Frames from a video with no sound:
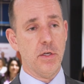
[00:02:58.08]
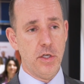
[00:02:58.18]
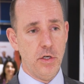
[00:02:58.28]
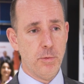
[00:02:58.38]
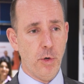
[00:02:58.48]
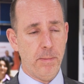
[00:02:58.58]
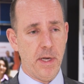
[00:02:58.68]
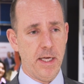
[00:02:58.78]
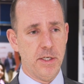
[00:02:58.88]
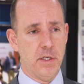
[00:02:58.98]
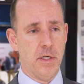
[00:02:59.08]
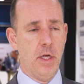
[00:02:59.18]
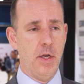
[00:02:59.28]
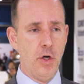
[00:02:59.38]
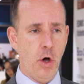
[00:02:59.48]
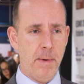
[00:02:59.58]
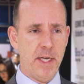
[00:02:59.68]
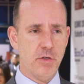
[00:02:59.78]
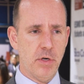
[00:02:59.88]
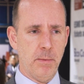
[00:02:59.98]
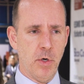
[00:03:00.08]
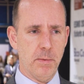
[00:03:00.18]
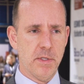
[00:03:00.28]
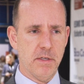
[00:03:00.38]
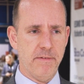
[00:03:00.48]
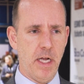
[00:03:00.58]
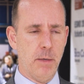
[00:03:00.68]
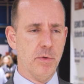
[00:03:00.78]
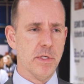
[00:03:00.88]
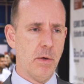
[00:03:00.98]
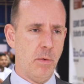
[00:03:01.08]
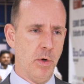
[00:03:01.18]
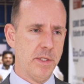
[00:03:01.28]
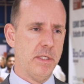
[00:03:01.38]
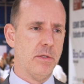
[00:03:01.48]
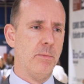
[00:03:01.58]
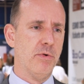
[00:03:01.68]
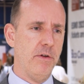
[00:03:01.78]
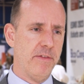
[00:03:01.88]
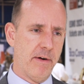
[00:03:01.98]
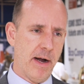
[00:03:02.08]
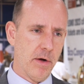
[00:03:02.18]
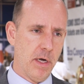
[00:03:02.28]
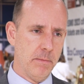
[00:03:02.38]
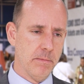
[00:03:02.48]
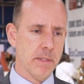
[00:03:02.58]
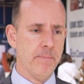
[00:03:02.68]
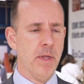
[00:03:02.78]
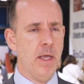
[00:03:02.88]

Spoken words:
so a huge population, not many treatment options available, so wanting to improve their outcomes.